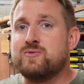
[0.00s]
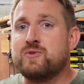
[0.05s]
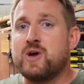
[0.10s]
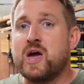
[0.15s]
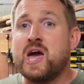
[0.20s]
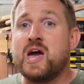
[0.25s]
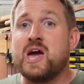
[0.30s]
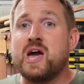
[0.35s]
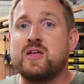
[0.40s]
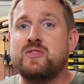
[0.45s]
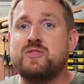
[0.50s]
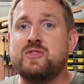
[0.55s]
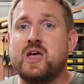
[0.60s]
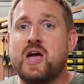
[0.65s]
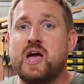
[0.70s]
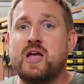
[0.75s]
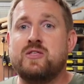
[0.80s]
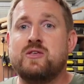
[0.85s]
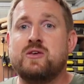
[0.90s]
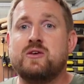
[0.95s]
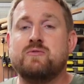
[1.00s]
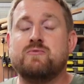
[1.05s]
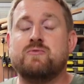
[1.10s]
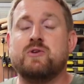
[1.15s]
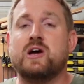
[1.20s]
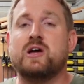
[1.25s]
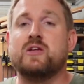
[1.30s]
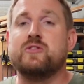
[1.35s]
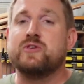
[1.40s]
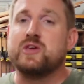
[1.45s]
there and then
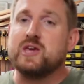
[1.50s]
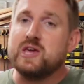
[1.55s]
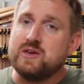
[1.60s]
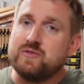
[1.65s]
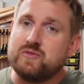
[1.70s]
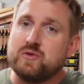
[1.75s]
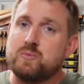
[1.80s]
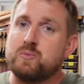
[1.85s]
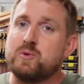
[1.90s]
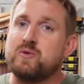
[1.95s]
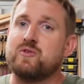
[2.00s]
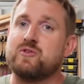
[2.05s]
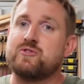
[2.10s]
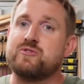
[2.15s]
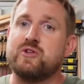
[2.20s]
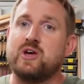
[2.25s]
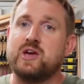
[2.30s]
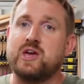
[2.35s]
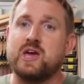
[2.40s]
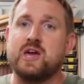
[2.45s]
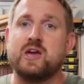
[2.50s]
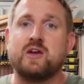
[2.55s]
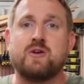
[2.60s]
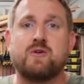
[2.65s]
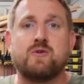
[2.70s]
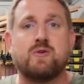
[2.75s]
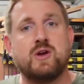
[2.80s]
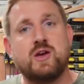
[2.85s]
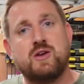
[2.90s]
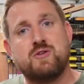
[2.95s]
that even with a slight
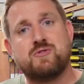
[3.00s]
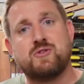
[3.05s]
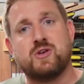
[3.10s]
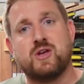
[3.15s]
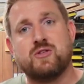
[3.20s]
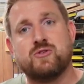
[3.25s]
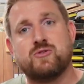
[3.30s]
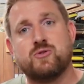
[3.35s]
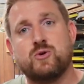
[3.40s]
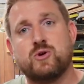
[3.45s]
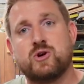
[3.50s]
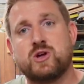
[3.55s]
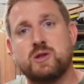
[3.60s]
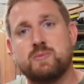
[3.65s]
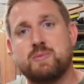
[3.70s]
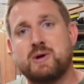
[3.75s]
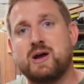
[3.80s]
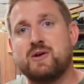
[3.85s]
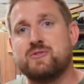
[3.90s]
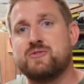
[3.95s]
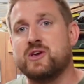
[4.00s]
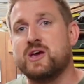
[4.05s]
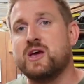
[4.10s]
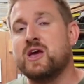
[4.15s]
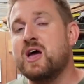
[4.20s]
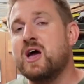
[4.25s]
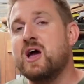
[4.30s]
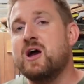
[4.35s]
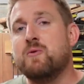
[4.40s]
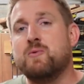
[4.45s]
increase and talking about it,
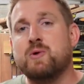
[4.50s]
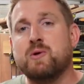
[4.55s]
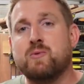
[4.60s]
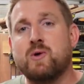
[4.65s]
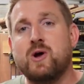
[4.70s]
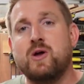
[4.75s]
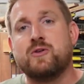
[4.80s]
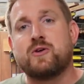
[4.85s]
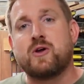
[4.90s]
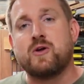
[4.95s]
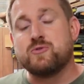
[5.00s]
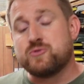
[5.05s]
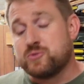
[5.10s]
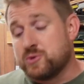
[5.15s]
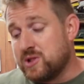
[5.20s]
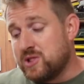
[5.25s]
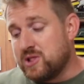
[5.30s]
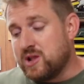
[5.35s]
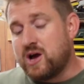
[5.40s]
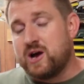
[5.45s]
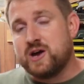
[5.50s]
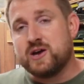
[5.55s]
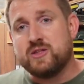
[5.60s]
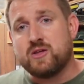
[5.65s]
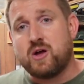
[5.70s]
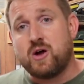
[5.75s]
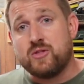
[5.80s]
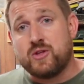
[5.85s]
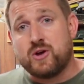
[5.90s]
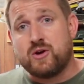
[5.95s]
we weren't going to align
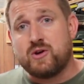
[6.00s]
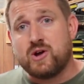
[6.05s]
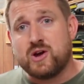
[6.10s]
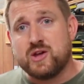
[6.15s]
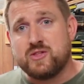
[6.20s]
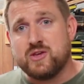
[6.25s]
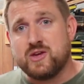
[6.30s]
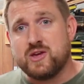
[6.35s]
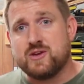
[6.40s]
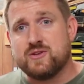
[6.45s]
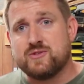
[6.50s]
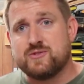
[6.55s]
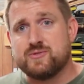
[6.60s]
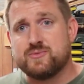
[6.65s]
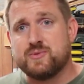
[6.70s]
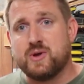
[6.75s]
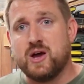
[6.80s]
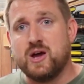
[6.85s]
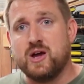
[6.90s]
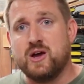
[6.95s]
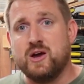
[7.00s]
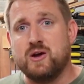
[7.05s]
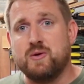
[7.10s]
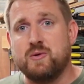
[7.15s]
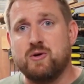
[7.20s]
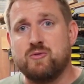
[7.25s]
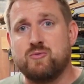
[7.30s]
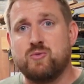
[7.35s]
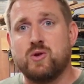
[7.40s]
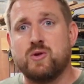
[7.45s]
on our ideas
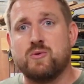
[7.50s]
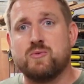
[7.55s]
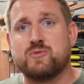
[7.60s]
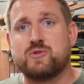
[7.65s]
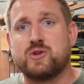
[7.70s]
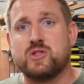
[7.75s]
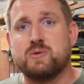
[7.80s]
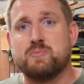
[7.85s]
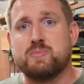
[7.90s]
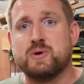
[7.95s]
of what it was going to